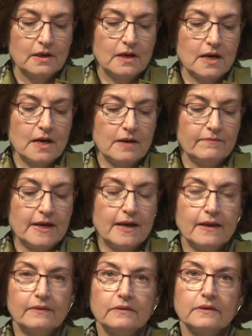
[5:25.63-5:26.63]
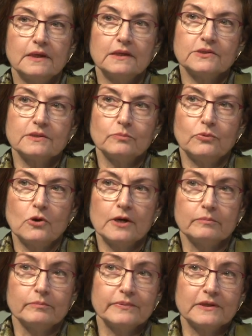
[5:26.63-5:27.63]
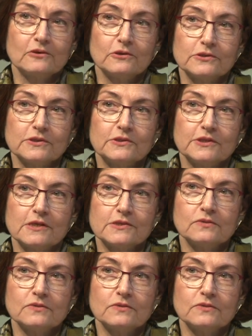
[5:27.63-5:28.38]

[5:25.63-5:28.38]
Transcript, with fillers: Um, and it's important because it does,